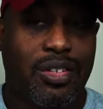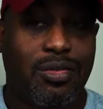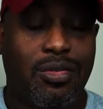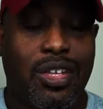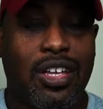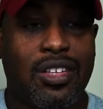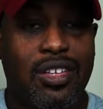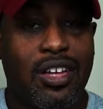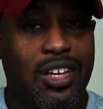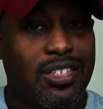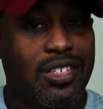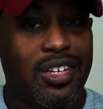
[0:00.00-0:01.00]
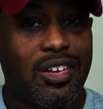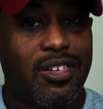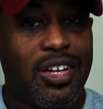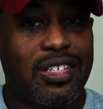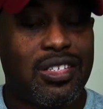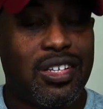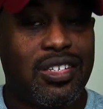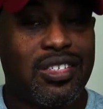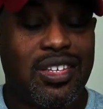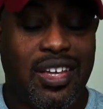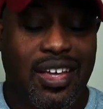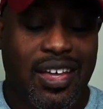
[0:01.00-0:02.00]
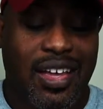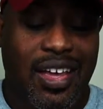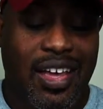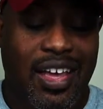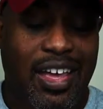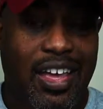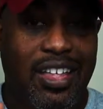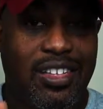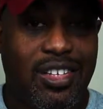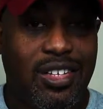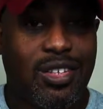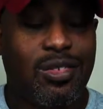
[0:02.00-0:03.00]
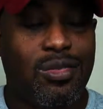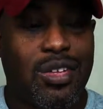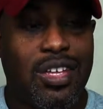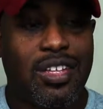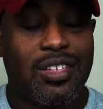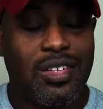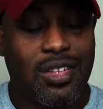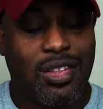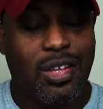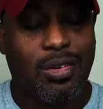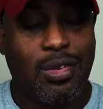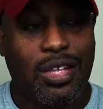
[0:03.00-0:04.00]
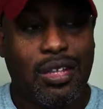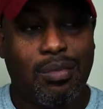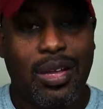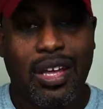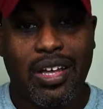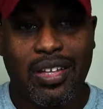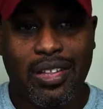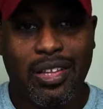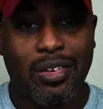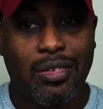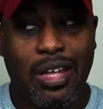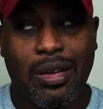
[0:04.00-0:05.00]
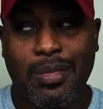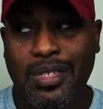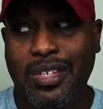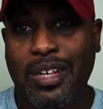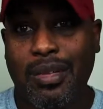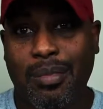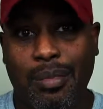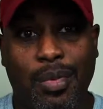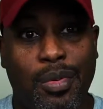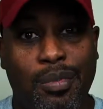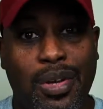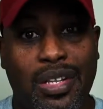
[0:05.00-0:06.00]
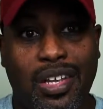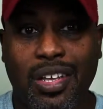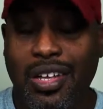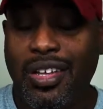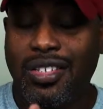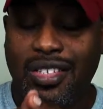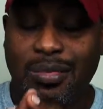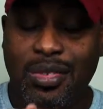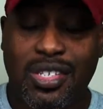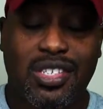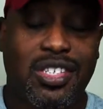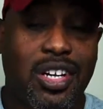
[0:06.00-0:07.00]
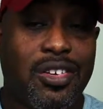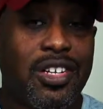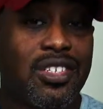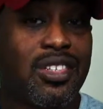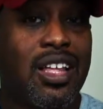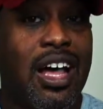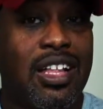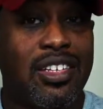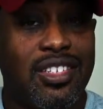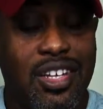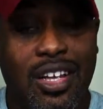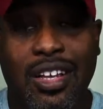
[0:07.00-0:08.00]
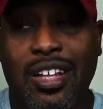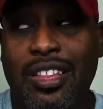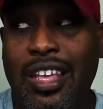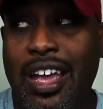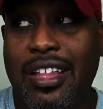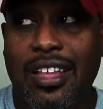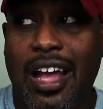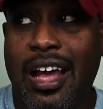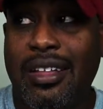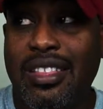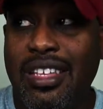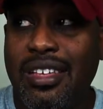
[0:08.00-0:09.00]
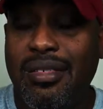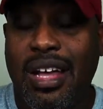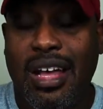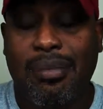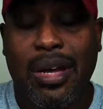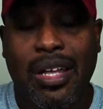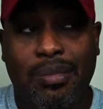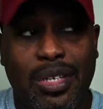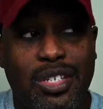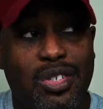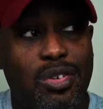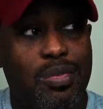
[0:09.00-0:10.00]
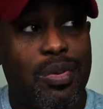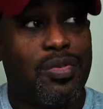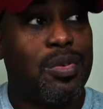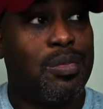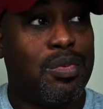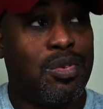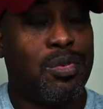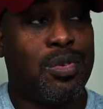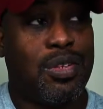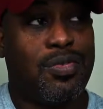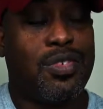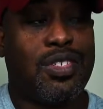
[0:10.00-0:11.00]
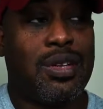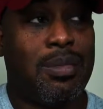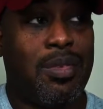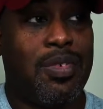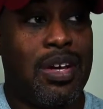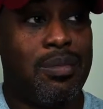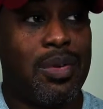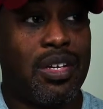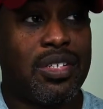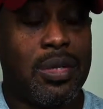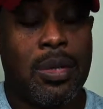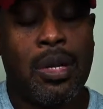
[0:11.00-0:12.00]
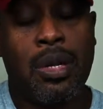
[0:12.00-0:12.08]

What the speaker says: You get Hustling Craigslist, and you get no eBay, no Amazon, more money. Some serious knowledge that I think I might be stupid for doing it for $75.